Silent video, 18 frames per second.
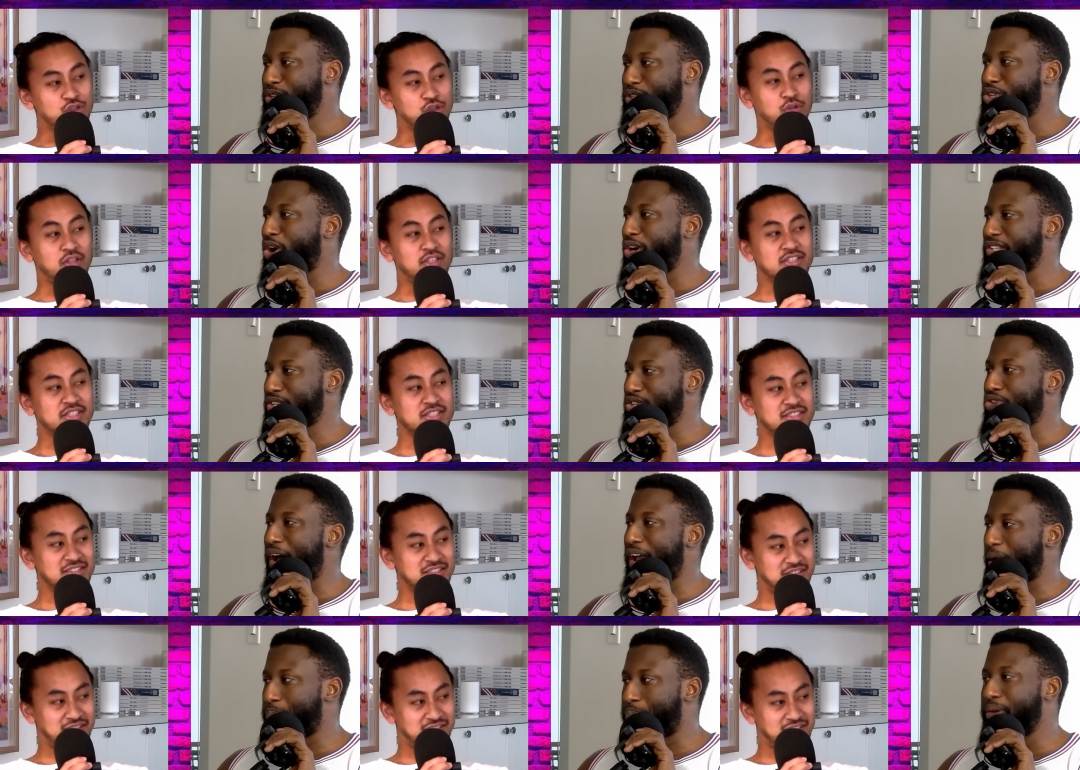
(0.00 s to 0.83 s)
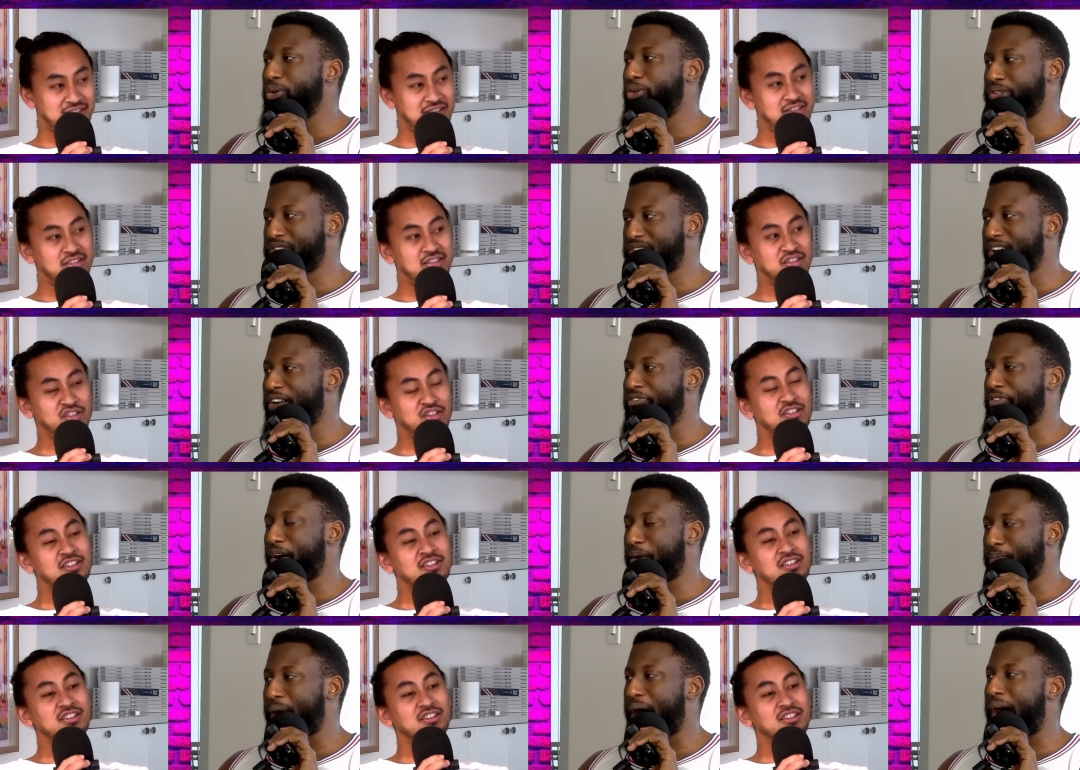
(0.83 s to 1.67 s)
Speaker 1: start to try to build stuff
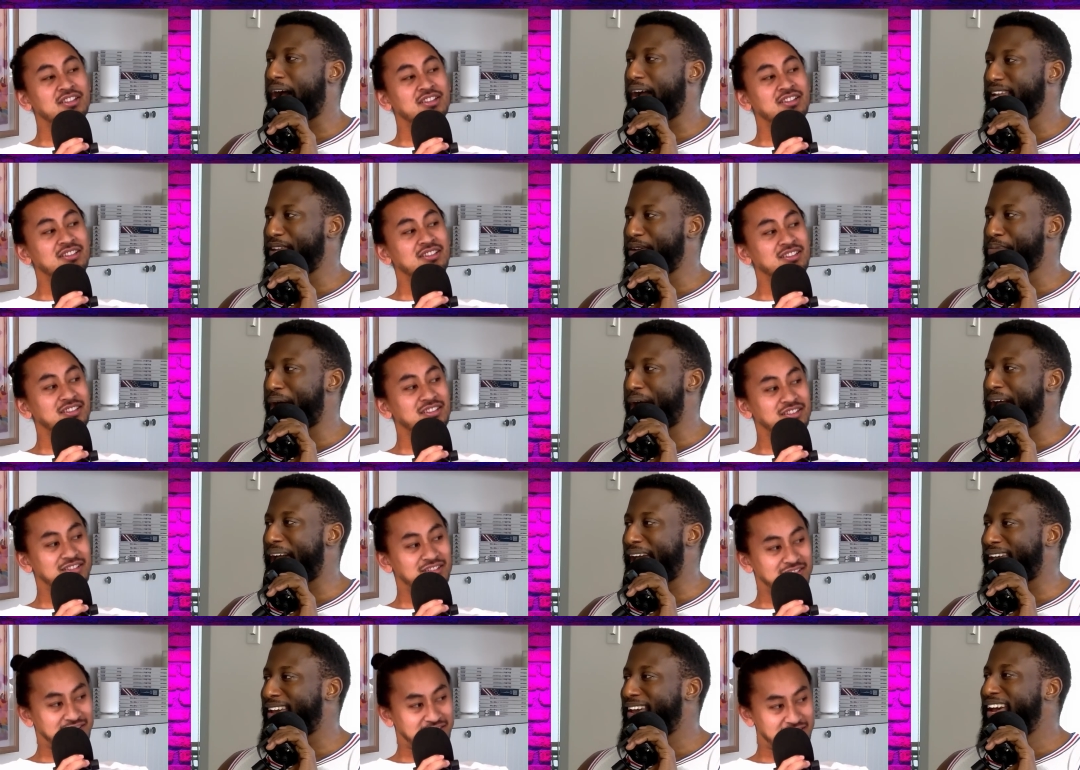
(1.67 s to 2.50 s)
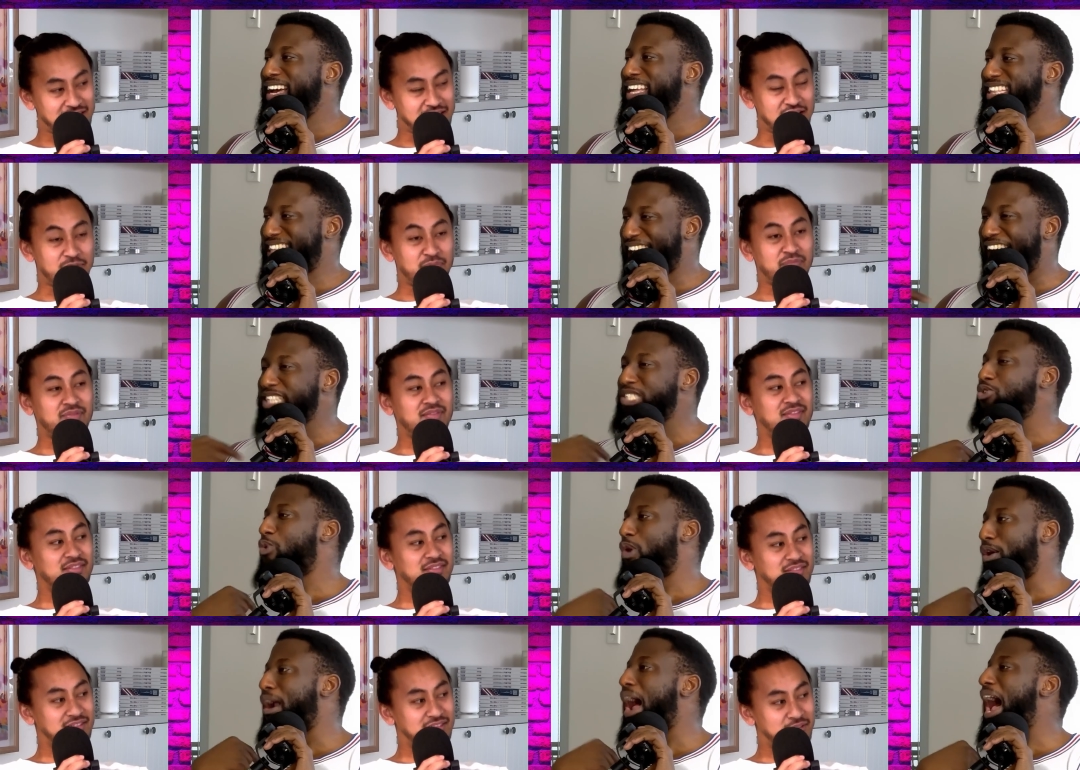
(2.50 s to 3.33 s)
up behind your back. Yeah. That's
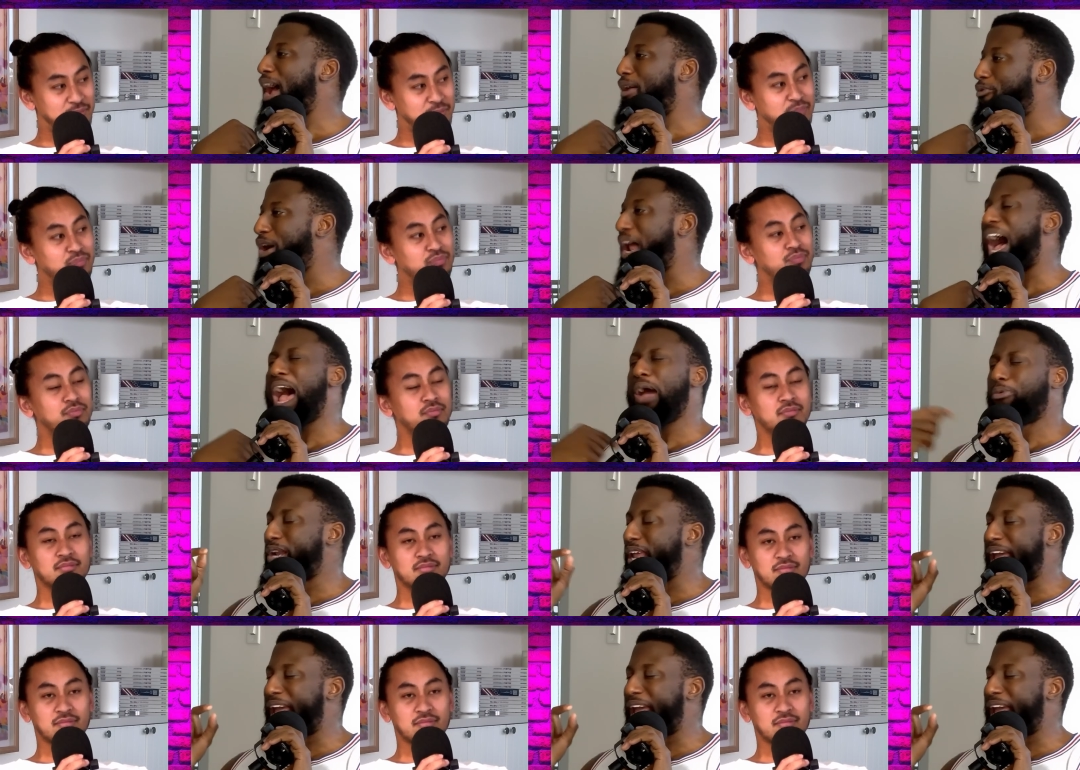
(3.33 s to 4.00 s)
where I would